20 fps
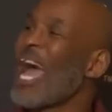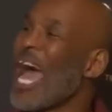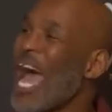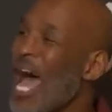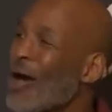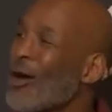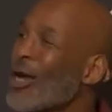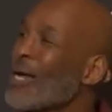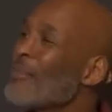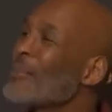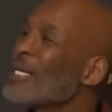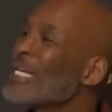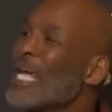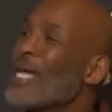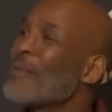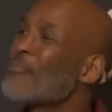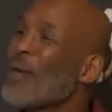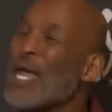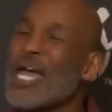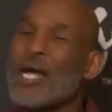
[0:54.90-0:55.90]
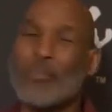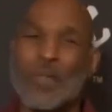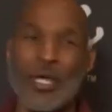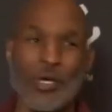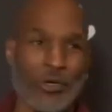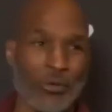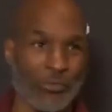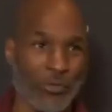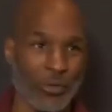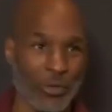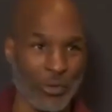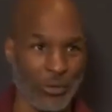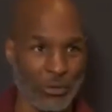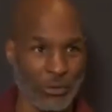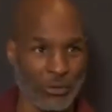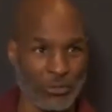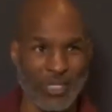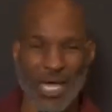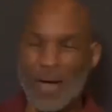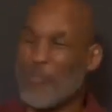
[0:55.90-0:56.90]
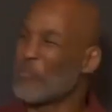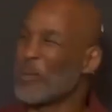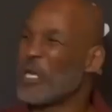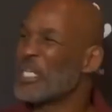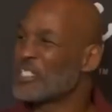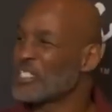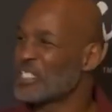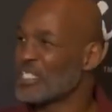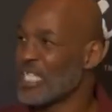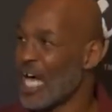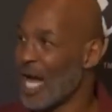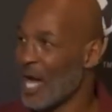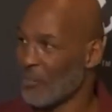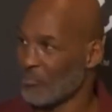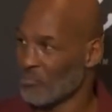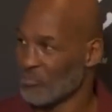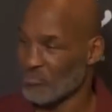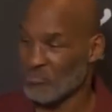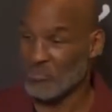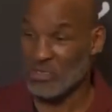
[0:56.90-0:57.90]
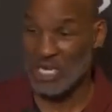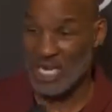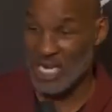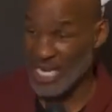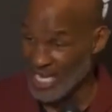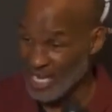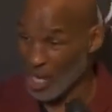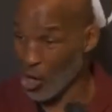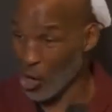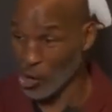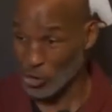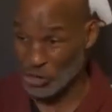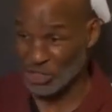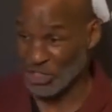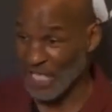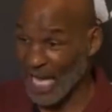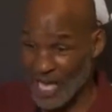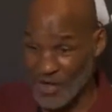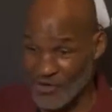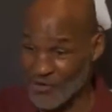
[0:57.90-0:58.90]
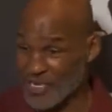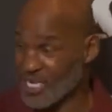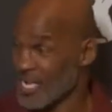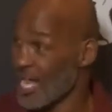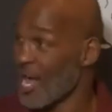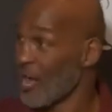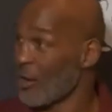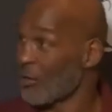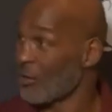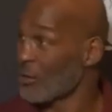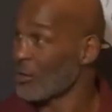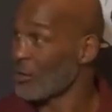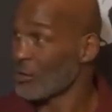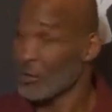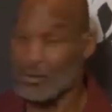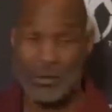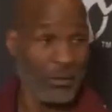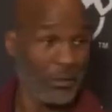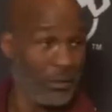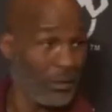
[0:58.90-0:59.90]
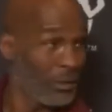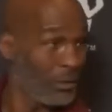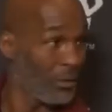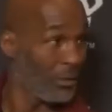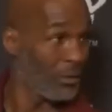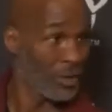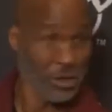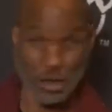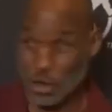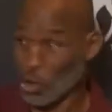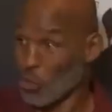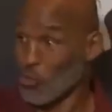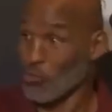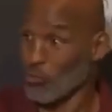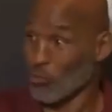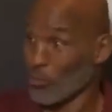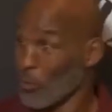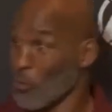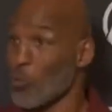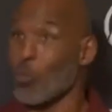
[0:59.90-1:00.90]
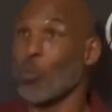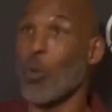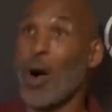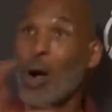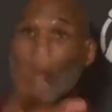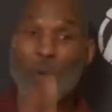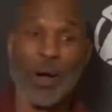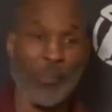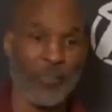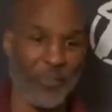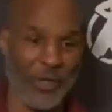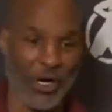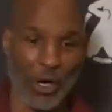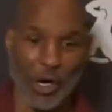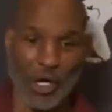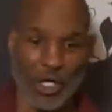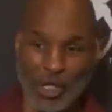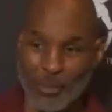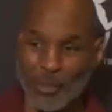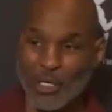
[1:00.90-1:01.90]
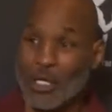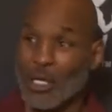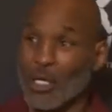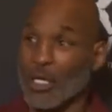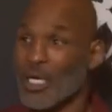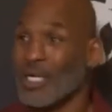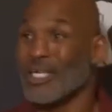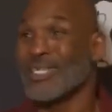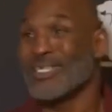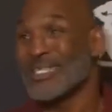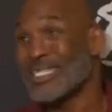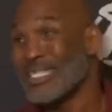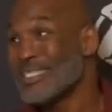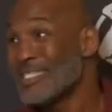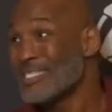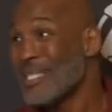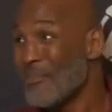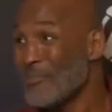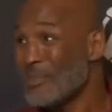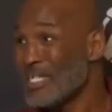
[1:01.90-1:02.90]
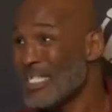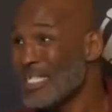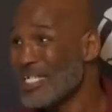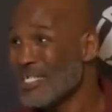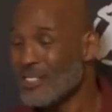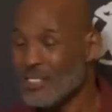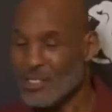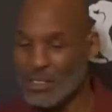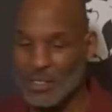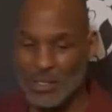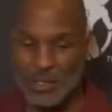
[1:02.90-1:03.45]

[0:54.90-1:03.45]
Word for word: Al Haymon can't pay him that no more. That been stopped, and they all scattering now shoom, shoom, wop, wop. They all come in. Hey, can you let me in?